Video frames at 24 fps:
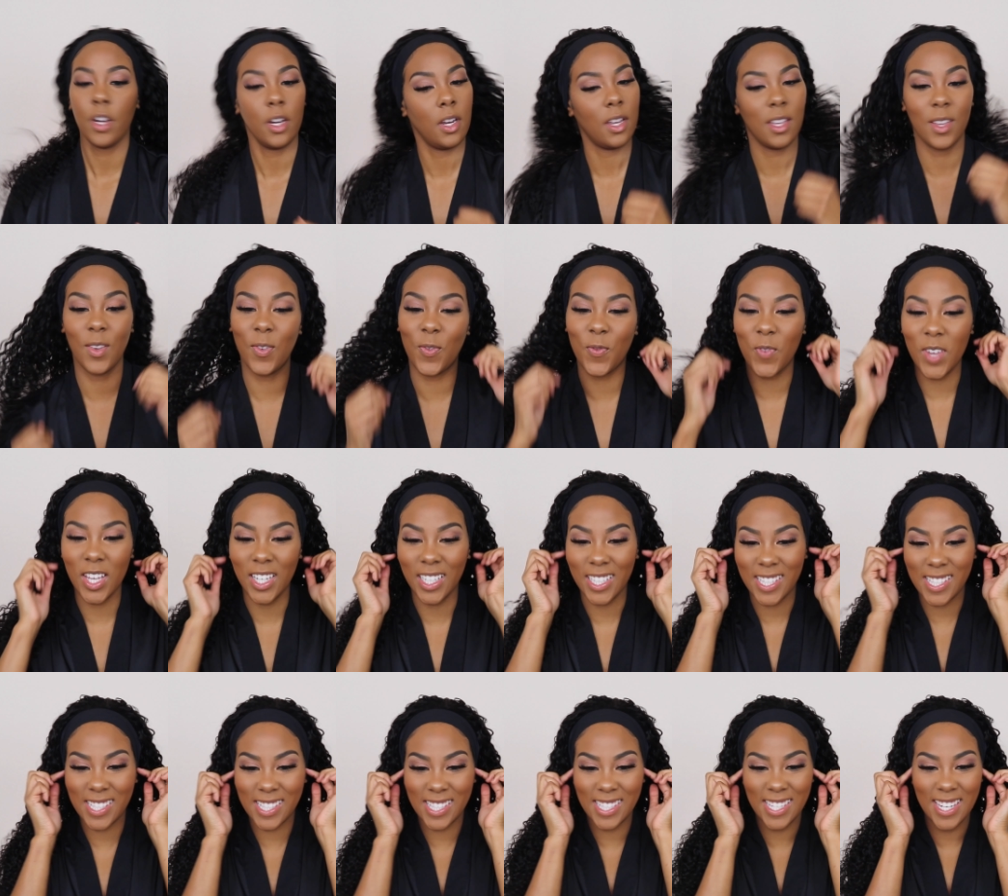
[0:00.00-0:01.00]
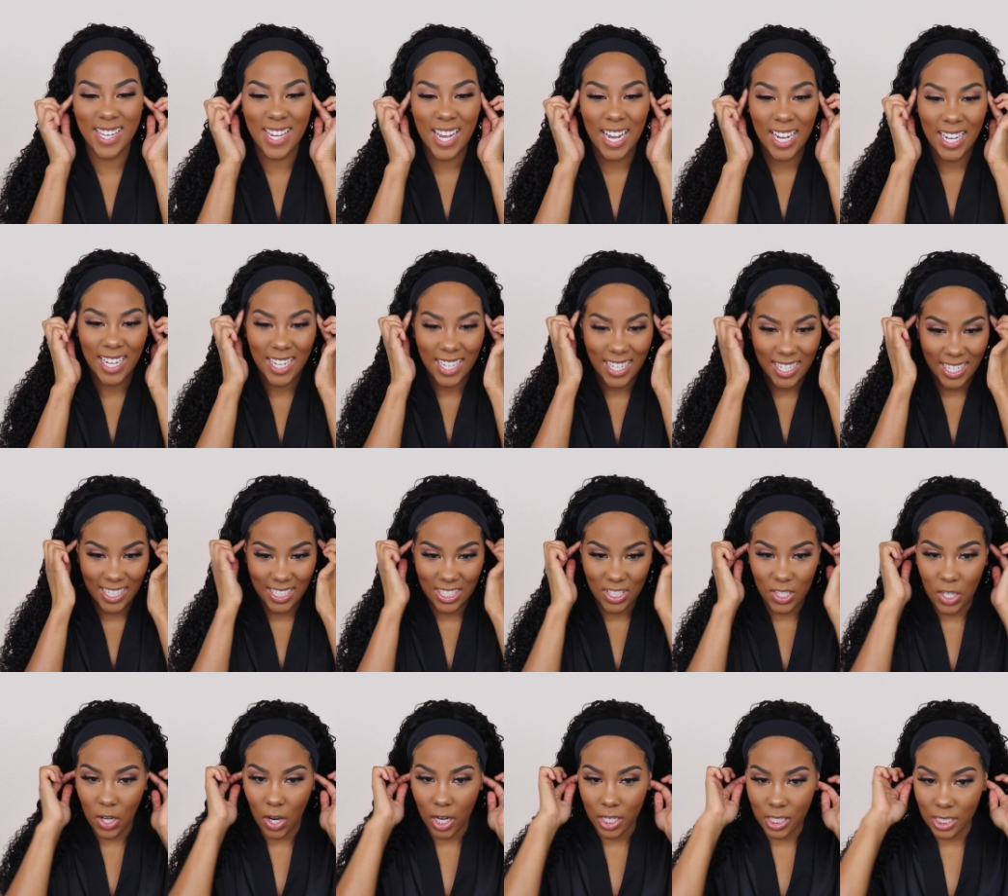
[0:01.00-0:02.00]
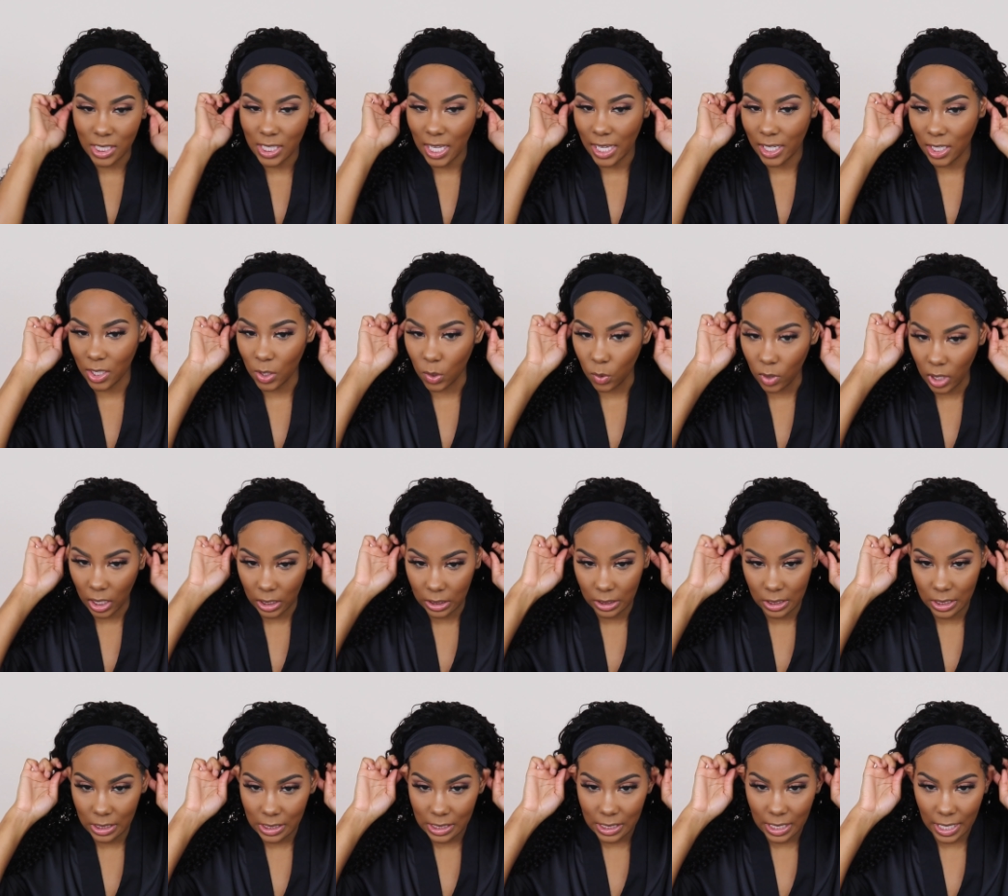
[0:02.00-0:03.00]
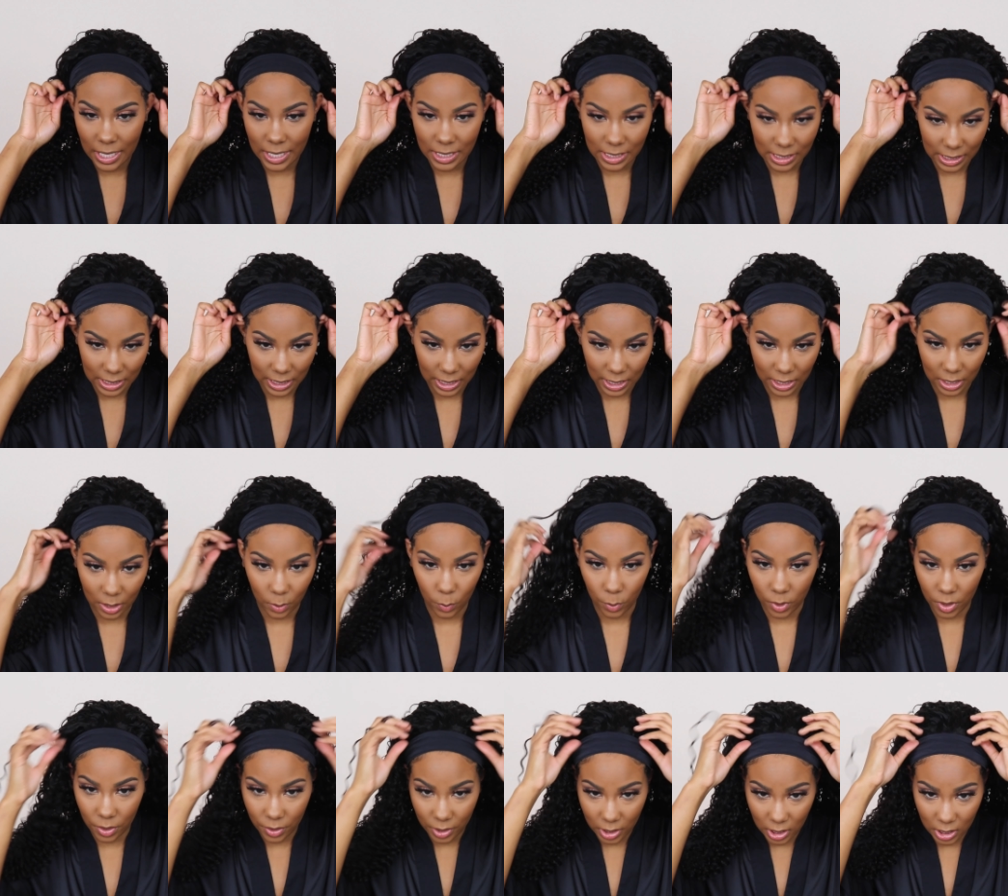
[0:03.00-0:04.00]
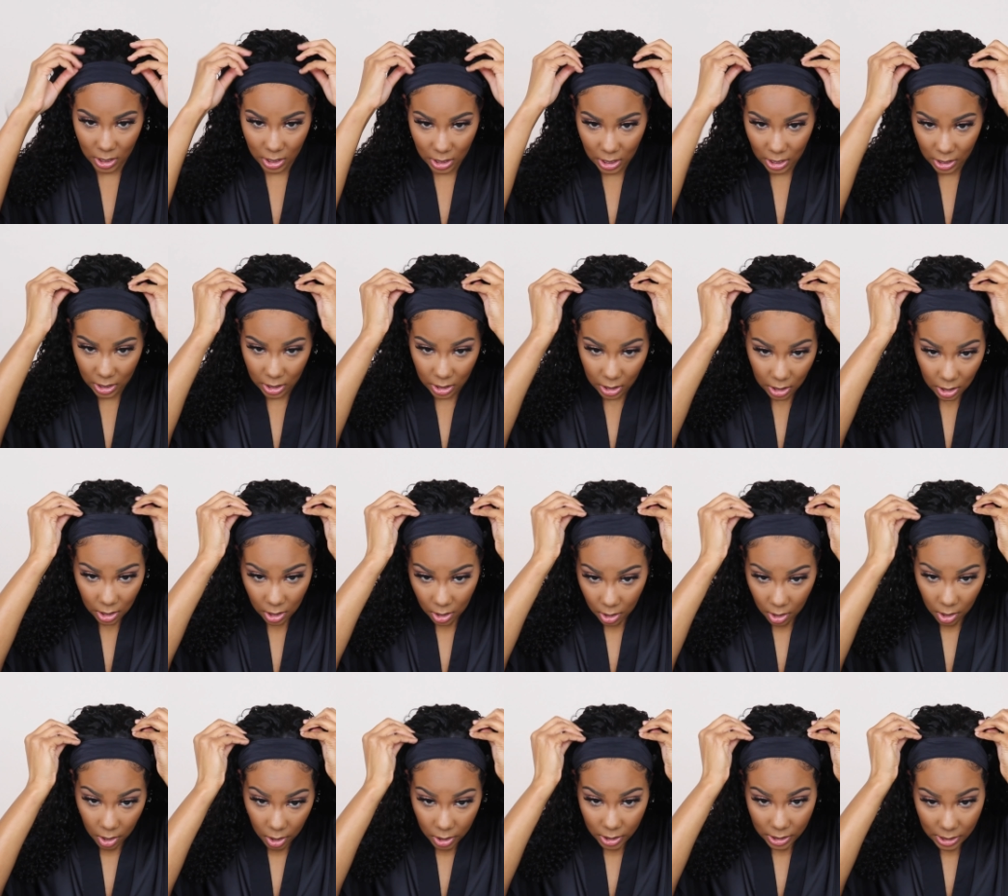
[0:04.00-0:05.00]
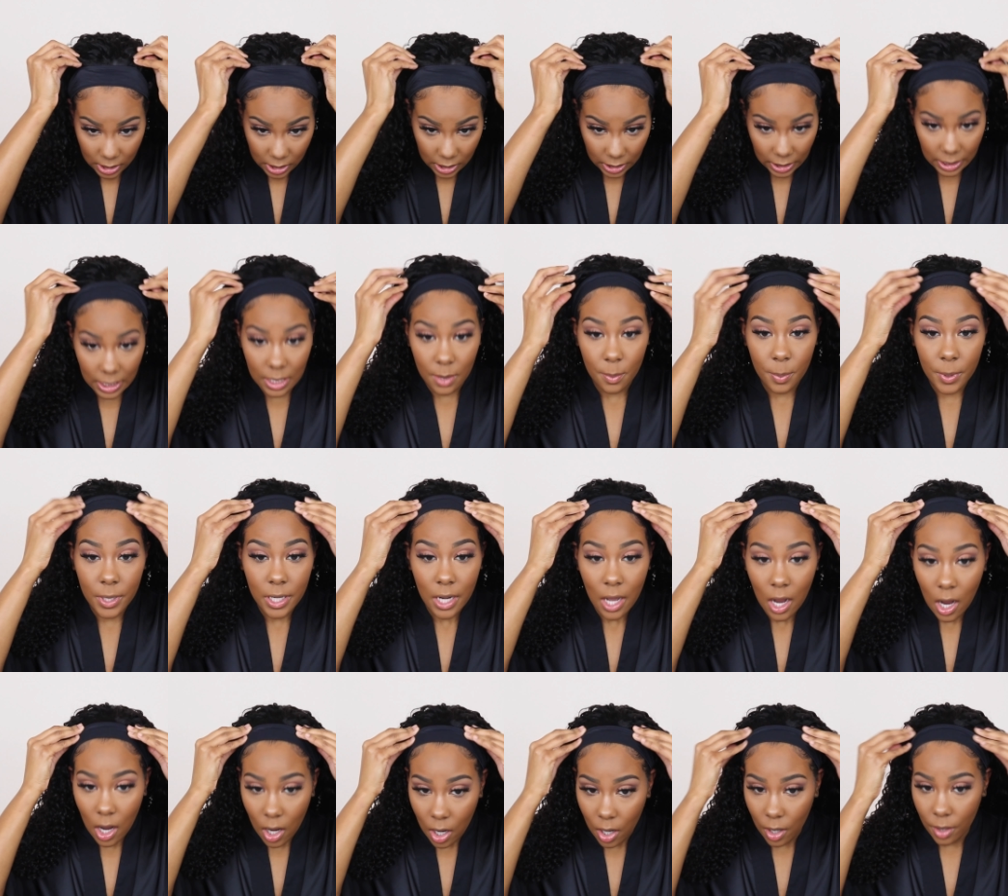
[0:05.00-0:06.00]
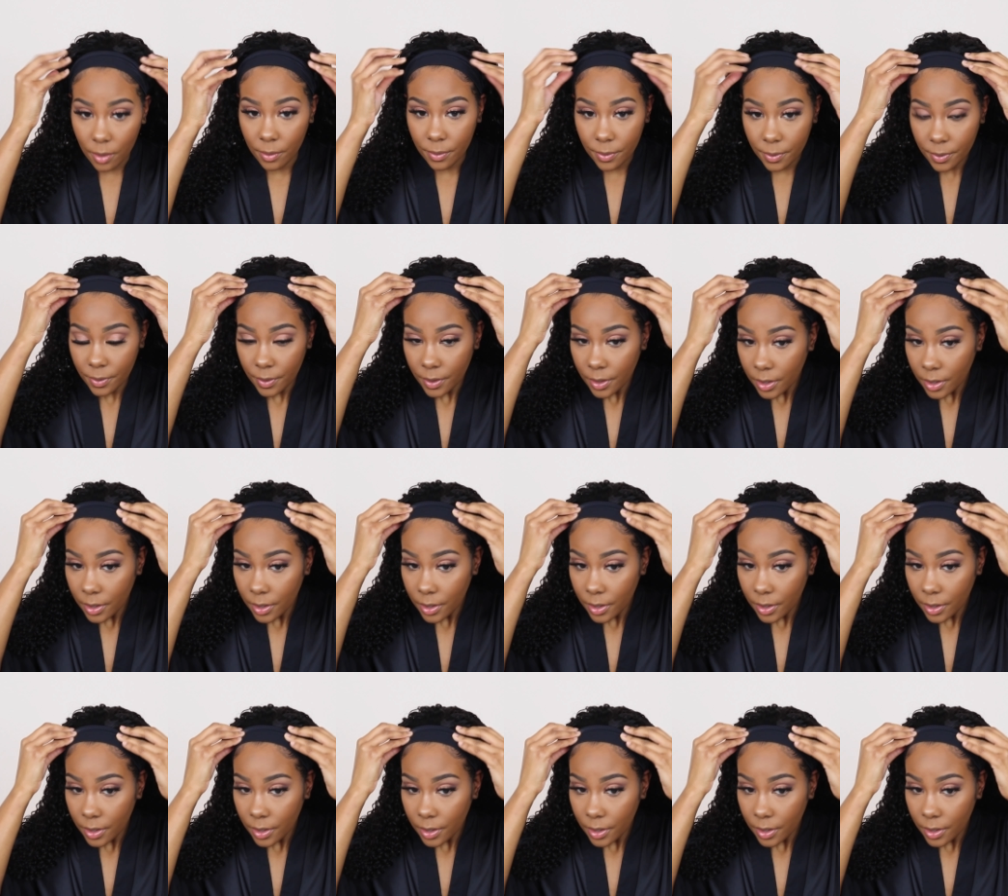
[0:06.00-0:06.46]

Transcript: It feels snug. You know, I just had to do that little test, honey. We don't need nothing slipping off.